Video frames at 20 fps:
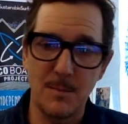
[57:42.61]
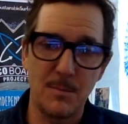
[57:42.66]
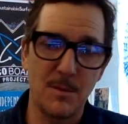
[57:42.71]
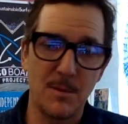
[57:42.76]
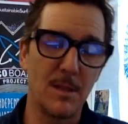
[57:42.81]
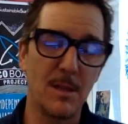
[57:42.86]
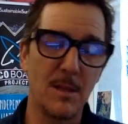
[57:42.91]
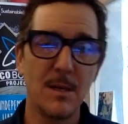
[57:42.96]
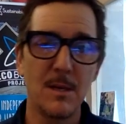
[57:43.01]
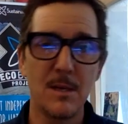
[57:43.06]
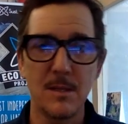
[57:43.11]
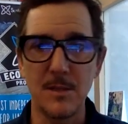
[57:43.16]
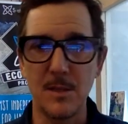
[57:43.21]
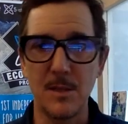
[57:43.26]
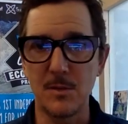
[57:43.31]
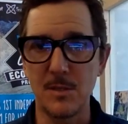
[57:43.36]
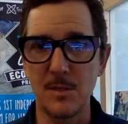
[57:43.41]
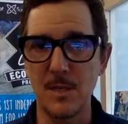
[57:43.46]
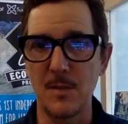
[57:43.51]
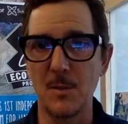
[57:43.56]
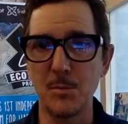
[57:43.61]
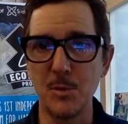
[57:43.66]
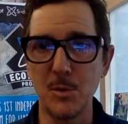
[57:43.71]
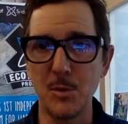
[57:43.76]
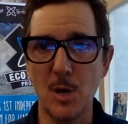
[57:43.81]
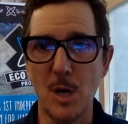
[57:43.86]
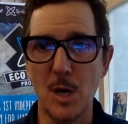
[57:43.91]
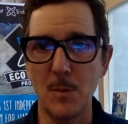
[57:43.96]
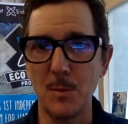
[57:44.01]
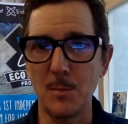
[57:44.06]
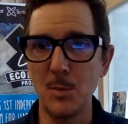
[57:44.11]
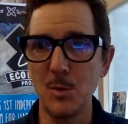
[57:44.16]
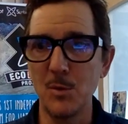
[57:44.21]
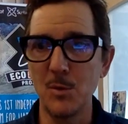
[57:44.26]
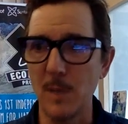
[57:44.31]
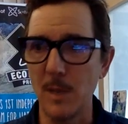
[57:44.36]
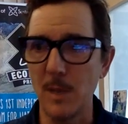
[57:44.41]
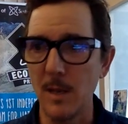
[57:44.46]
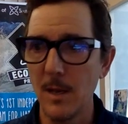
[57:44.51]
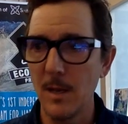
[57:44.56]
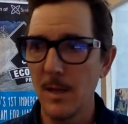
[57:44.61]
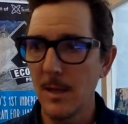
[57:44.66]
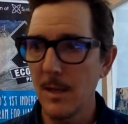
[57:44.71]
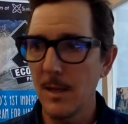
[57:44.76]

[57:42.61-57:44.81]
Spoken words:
They've been leaders in the blue carbon movement.